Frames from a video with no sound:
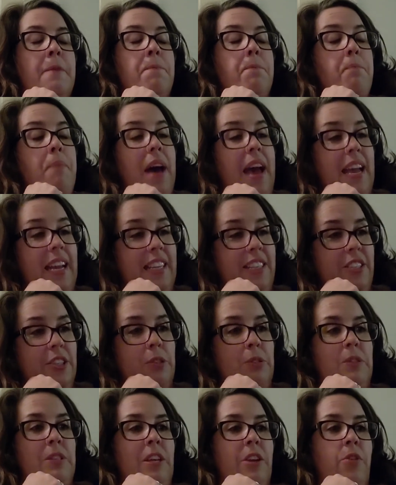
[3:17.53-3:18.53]
Mind
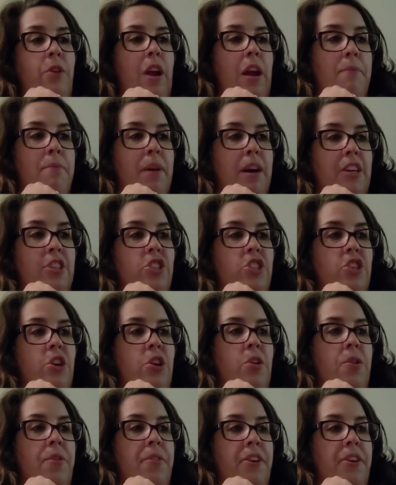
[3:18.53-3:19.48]
you, said Grandpa Joe,